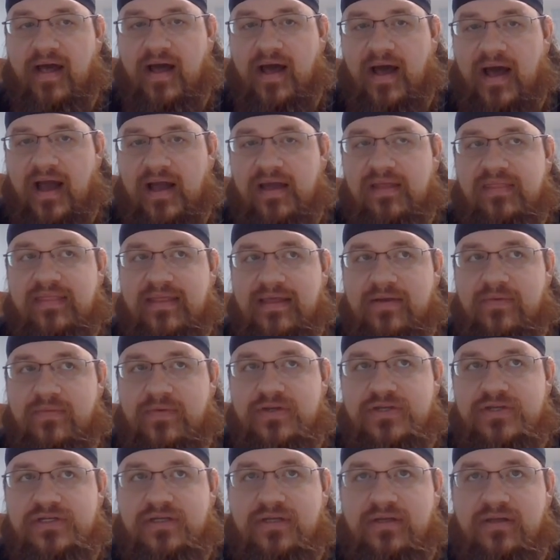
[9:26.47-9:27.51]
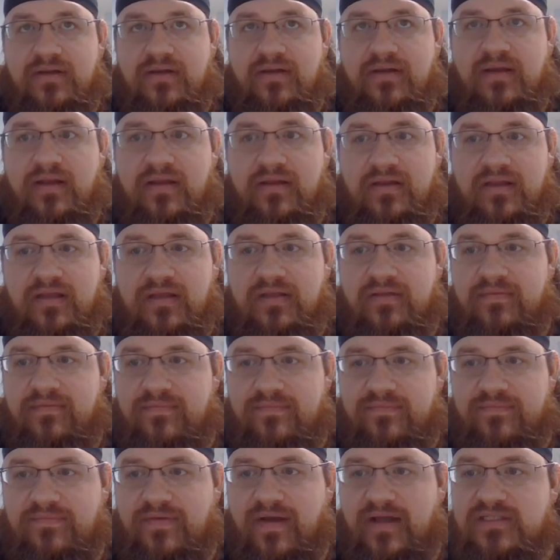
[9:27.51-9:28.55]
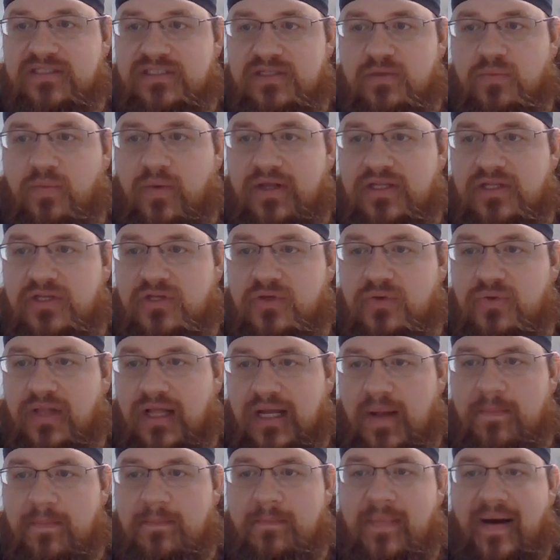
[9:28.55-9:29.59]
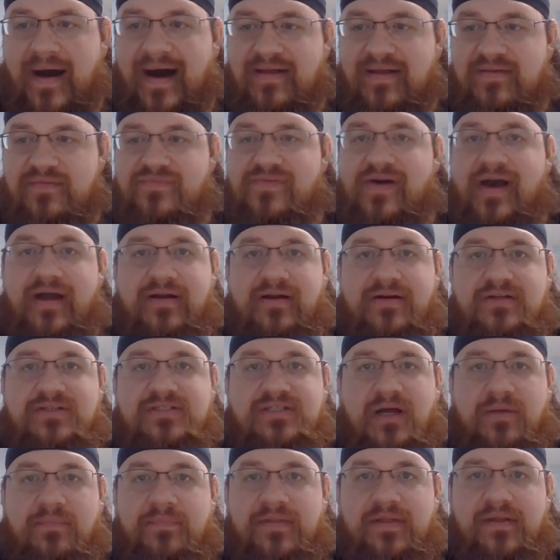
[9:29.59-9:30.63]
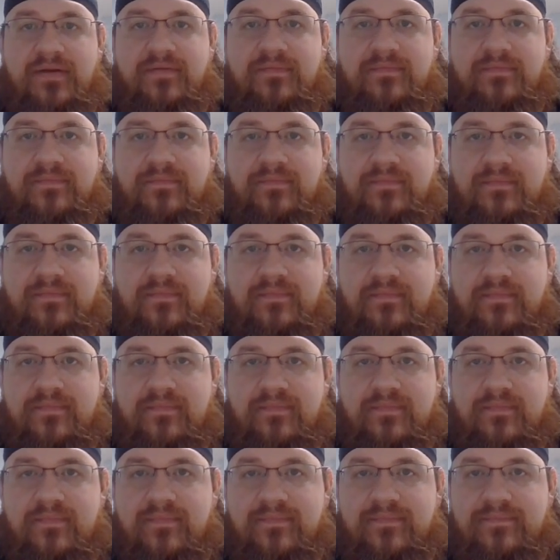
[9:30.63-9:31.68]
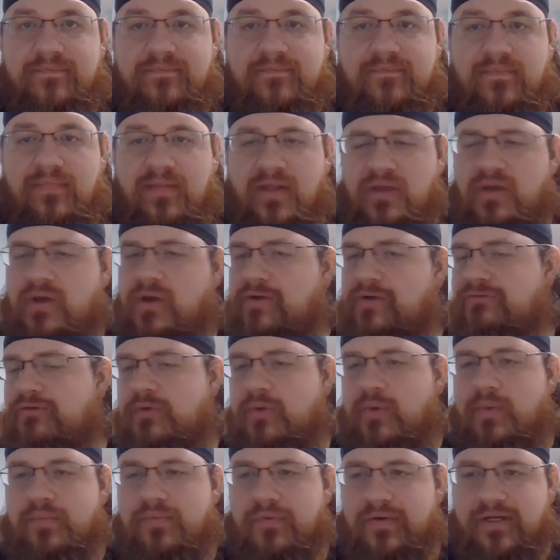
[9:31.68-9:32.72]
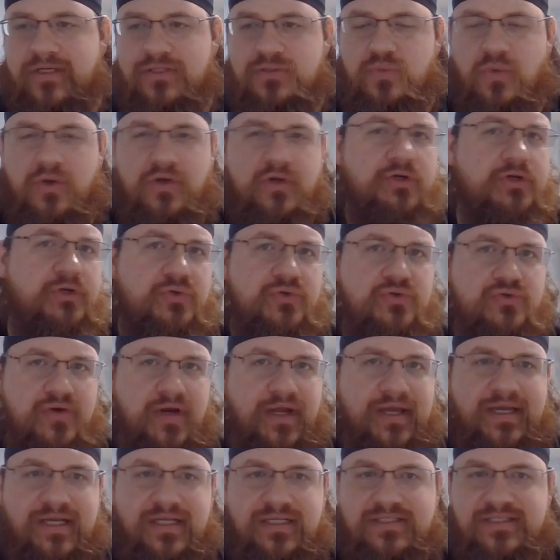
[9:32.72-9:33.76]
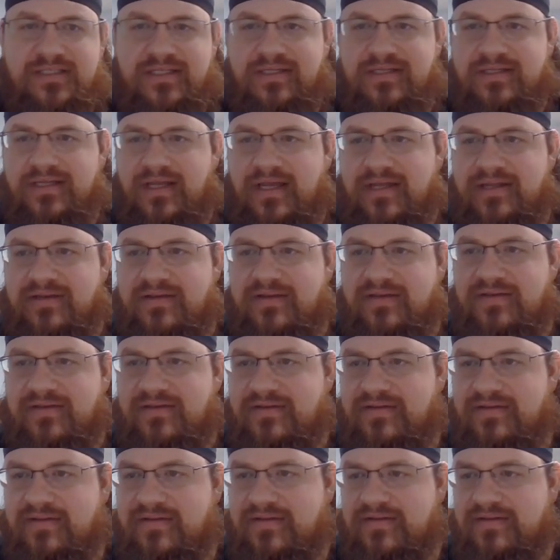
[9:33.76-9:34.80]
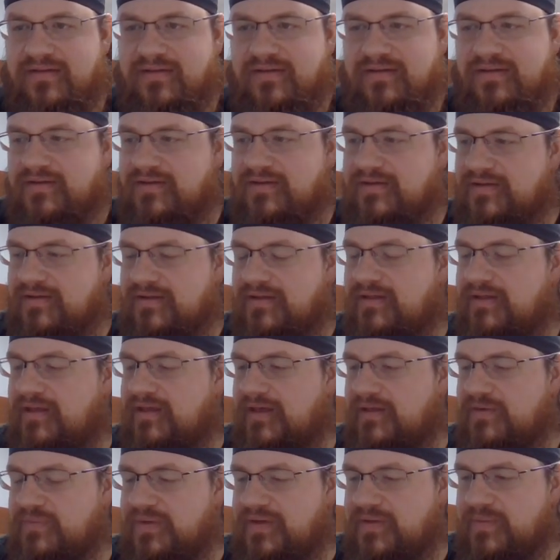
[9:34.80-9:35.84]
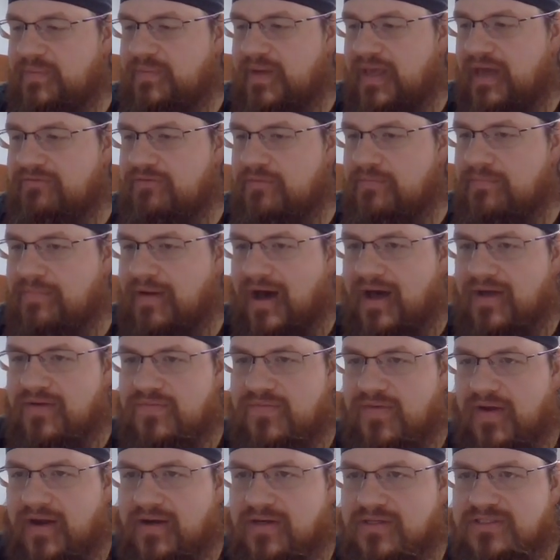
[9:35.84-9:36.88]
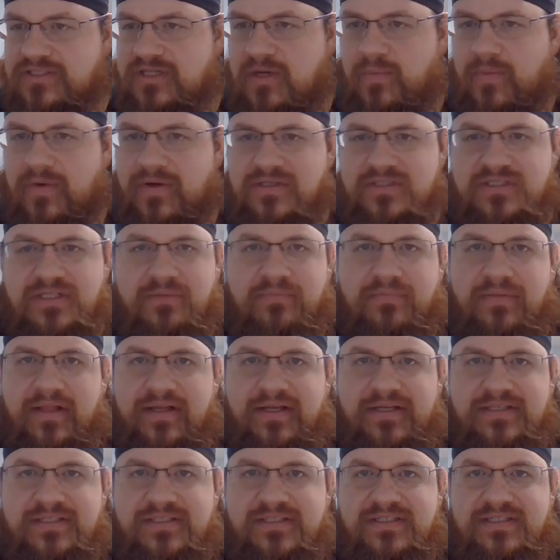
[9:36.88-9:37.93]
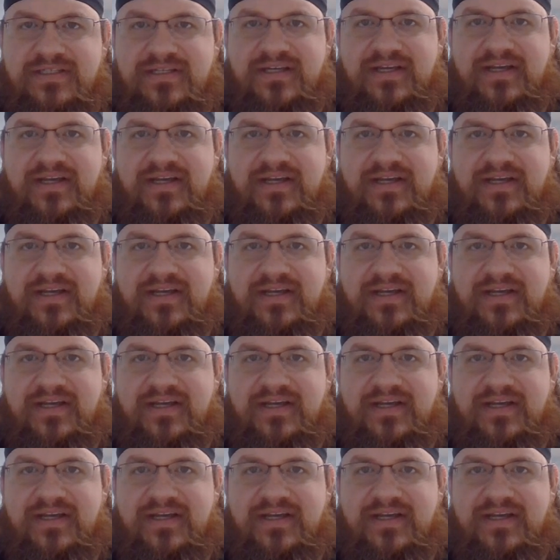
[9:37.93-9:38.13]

I think we should find some way to do like a bonfire or something. You know, everyone brings one or two drinks and and and we we have a bonfire somewhere someplace.